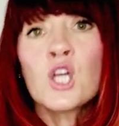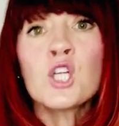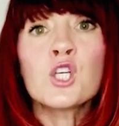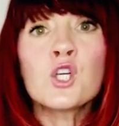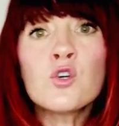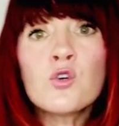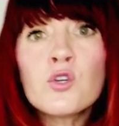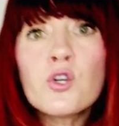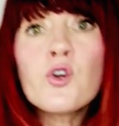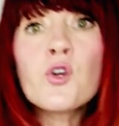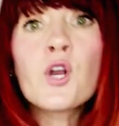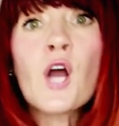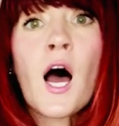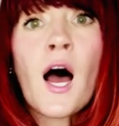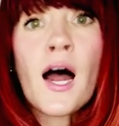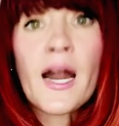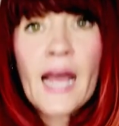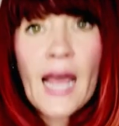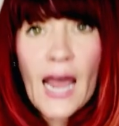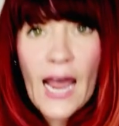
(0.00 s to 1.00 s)
you do
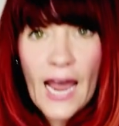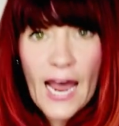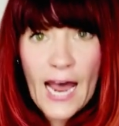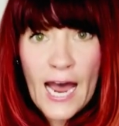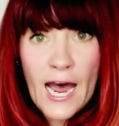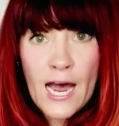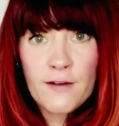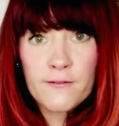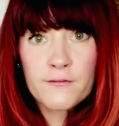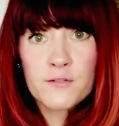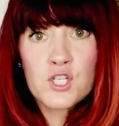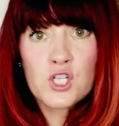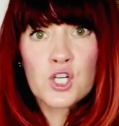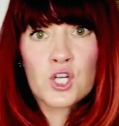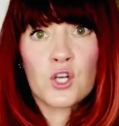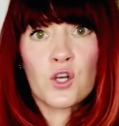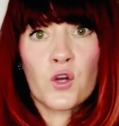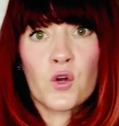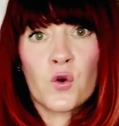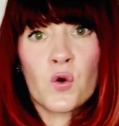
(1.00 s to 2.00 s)
not have
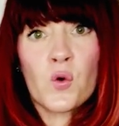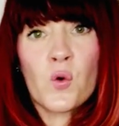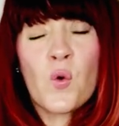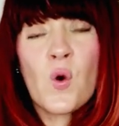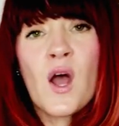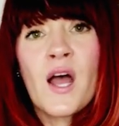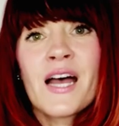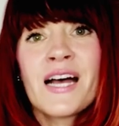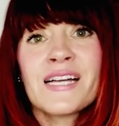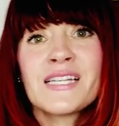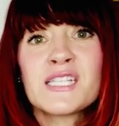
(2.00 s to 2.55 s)
to